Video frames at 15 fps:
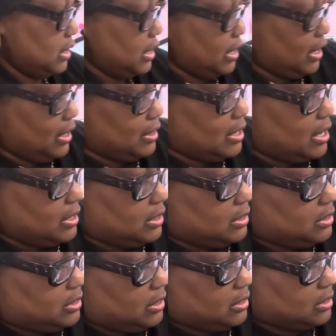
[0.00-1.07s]
And that is
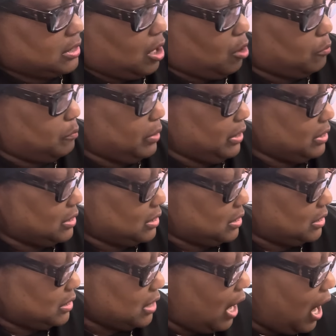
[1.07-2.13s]
just going to be
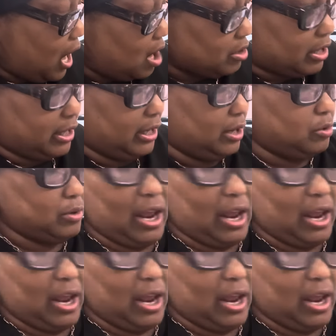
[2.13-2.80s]
so cute.